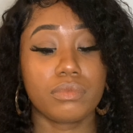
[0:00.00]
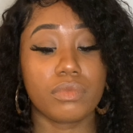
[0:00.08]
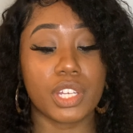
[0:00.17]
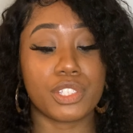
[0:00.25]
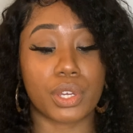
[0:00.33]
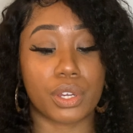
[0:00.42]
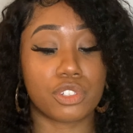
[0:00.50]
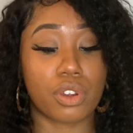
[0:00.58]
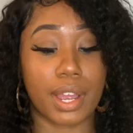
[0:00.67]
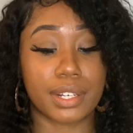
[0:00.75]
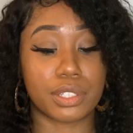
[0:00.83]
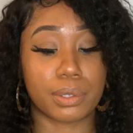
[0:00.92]
So I
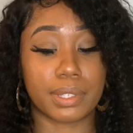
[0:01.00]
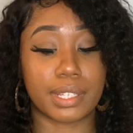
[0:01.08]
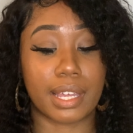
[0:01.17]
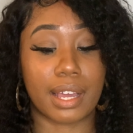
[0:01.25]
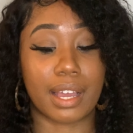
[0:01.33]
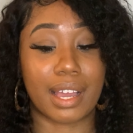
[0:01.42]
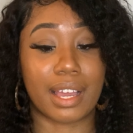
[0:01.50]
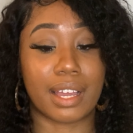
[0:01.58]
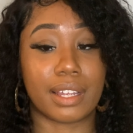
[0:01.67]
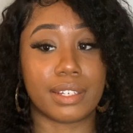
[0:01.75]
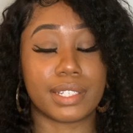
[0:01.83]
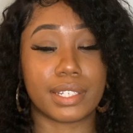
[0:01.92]
tried doing that,
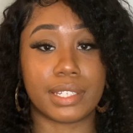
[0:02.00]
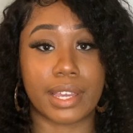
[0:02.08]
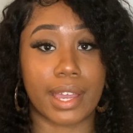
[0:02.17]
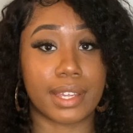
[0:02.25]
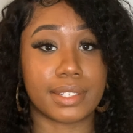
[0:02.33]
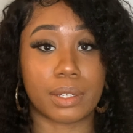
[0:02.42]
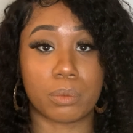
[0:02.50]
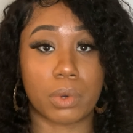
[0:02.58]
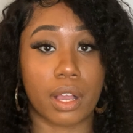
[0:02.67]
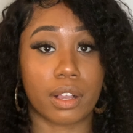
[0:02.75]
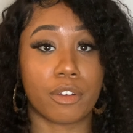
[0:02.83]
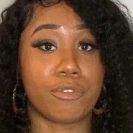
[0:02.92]
and yeah, it didn't
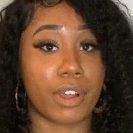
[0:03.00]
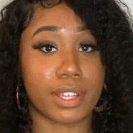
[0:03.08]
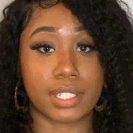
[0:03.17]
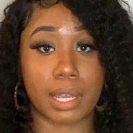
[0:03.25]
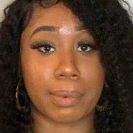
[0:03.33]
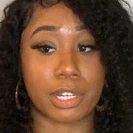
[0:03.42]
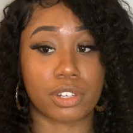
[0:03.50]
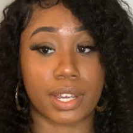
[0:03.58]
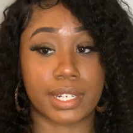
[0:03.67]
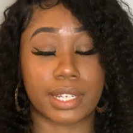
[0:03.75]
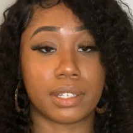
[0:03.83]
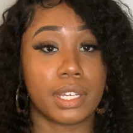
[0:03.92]
work. First time I tried
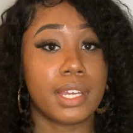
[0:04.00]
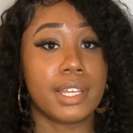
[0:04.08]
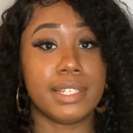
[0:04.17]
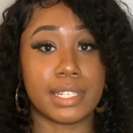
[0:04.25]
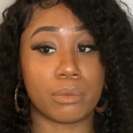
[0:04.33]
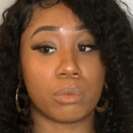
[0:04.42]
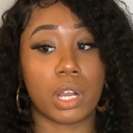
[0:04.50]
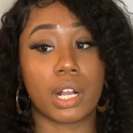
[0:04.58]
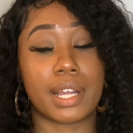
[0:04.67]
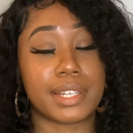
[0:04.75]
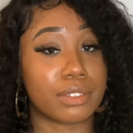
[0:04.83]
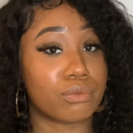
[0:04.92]
it, didn't work. I
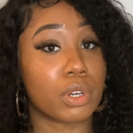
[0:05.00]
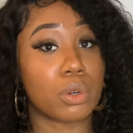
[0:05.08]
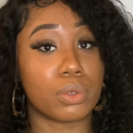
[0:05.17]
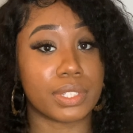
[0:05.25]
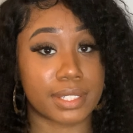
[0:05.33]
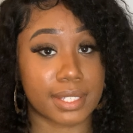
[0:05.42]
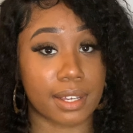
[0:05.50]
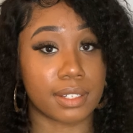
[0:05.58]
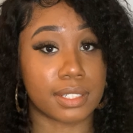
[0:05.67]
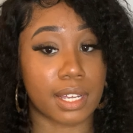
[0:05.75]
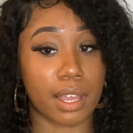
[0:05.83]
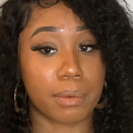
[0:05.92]
didn't record the second
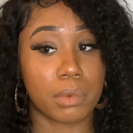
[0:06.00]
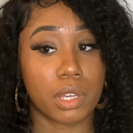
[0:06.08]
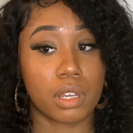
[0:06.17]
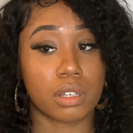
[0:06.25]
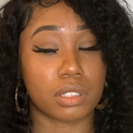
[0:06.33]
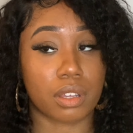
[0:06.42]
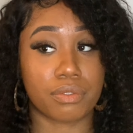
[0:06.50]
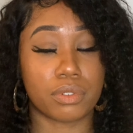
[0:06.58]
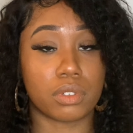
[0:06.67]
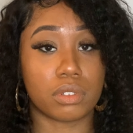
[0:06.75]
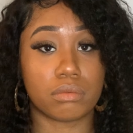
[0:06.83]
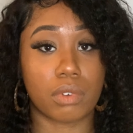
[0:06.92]
time because I
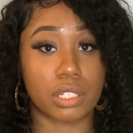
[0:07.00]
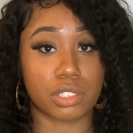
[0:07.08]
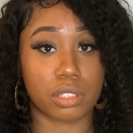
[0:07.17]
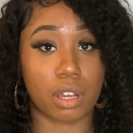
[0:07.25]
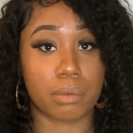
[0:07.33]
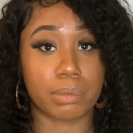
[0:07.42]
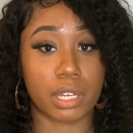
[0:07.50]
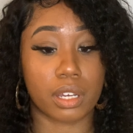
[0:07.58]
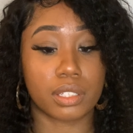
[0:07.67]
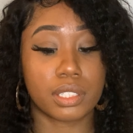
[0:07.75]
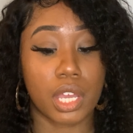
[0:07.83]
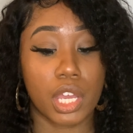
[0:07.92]
thought I just can't be
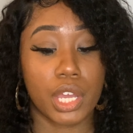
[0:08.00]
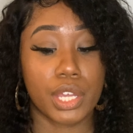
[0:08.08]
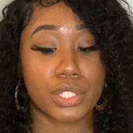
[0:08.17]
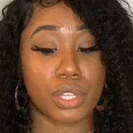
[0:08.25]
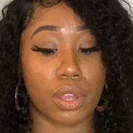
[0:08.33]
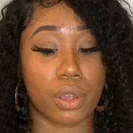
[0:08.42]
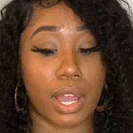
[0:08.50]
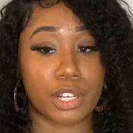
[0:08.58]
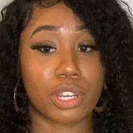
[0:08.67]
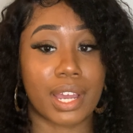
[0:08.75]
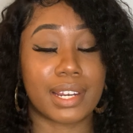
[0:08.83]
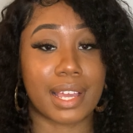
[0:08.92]
arsed. So I
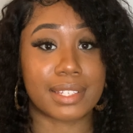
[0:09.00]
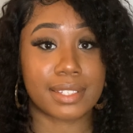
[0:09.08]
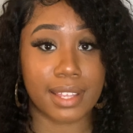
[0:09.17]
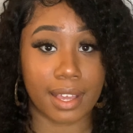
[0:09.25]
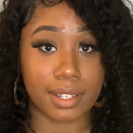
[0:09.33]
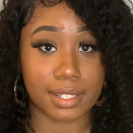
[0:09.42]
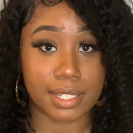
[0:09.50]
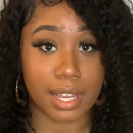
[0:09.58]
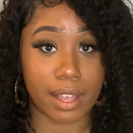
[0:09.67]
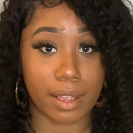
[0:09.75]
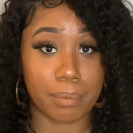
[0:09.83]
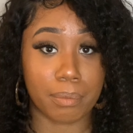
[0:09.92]
tried it a second
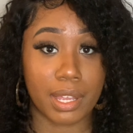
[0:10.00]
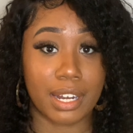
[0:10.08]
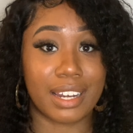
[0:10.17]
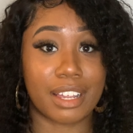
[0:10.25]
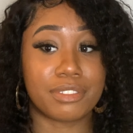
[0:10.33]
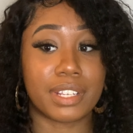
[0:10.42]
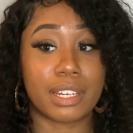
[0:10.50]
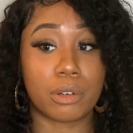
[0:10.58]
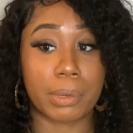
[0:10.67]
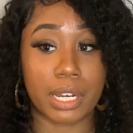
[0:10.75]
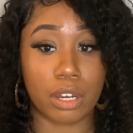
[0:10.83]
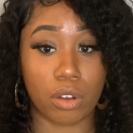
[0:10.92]
time, left it a little
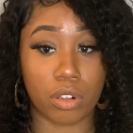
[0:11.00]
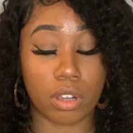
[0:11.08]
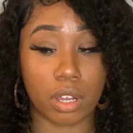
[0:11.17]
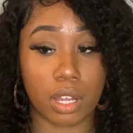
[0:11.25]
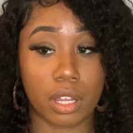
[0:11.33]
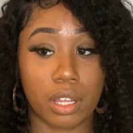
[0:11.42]
bit longer.